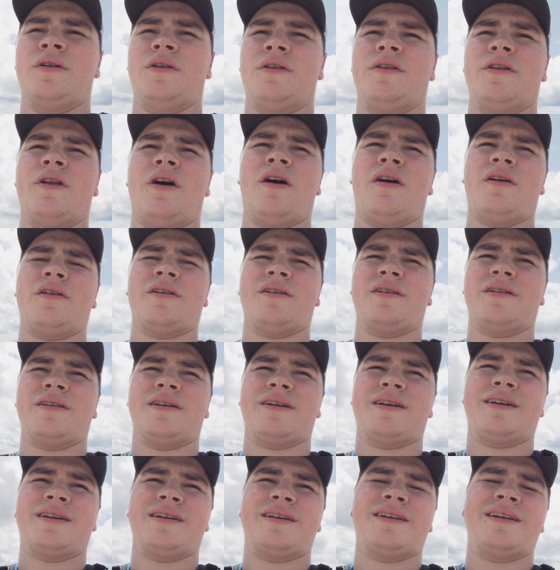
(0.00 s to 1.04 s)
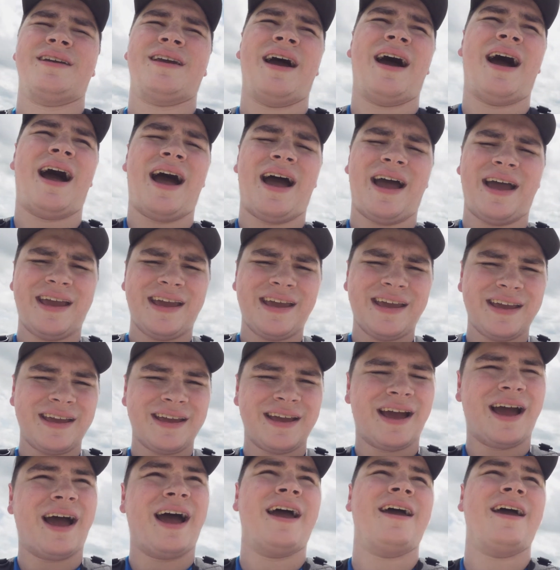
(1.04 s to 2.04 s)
Nong Khai.